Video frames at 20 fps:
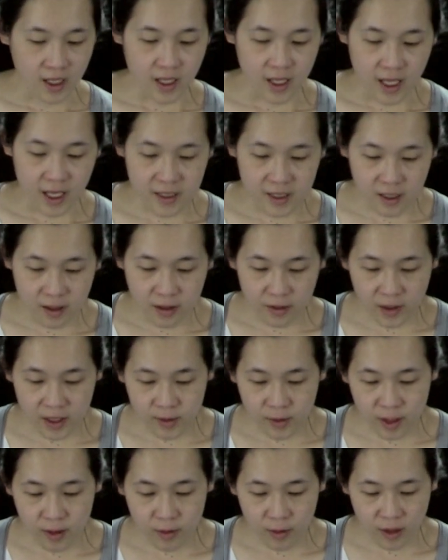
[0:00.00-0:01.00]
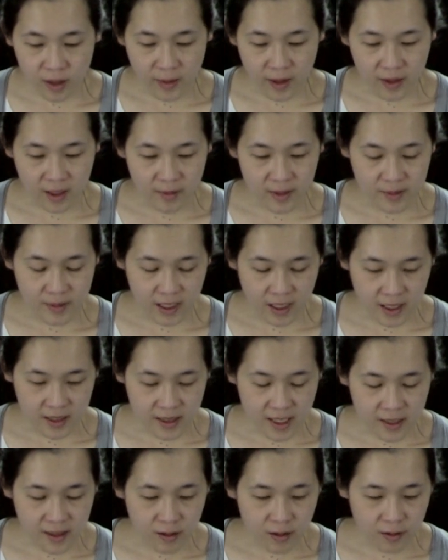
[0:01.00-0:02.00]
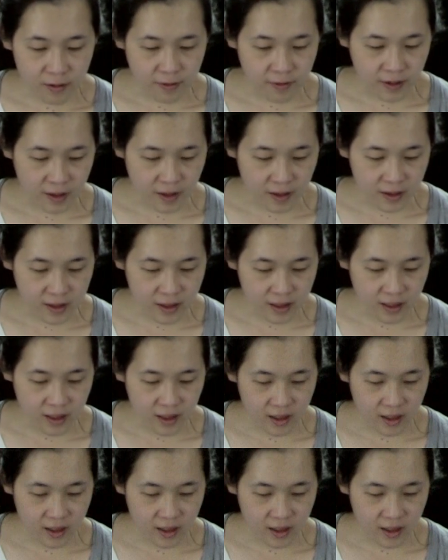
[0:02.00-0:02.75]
And so the reason we don't worry about them is because these are all filled.